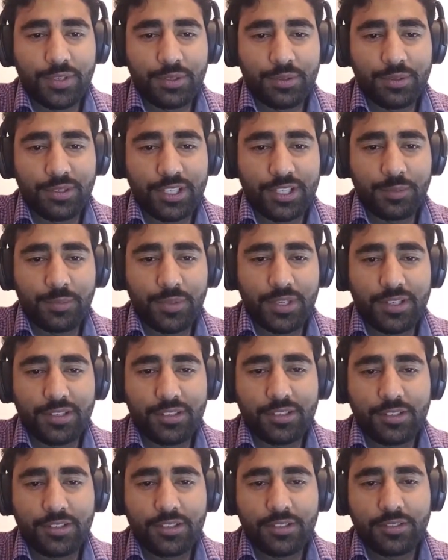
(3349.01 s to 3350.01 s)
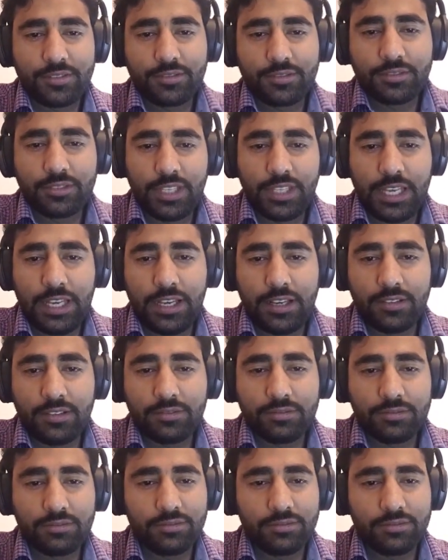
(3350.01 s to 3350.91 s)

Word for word: one only, but yeah,